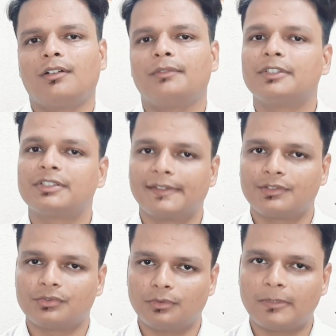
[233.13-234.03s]
which is
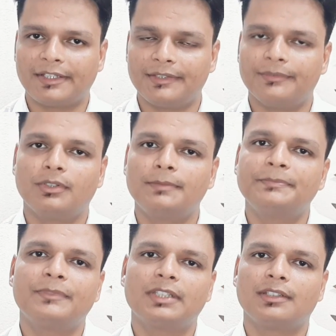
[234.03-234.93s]
issued by the
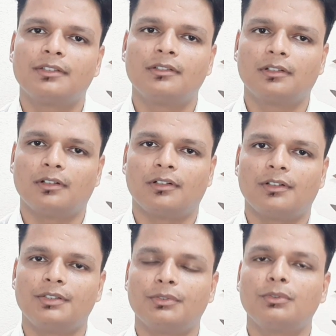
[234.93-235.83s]
firm. Then
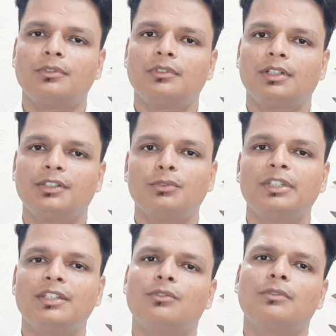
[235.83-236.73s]
you
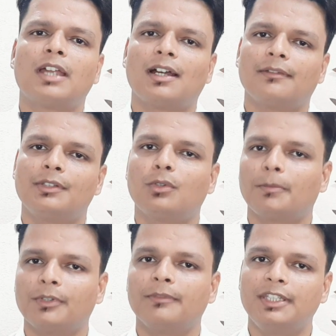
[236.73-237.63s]
need to have the
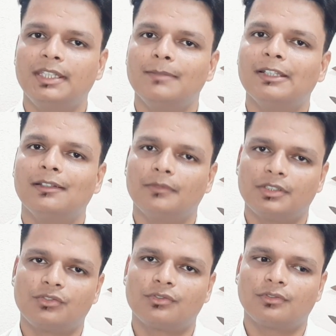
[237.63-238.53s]
copy of the email
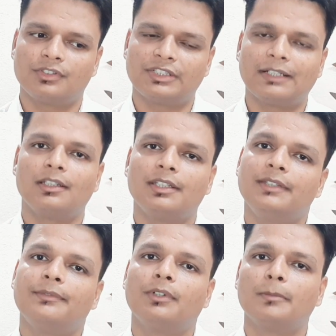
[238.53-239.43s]
which generally
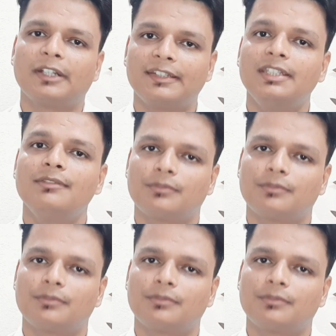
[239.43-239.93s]
the firm receives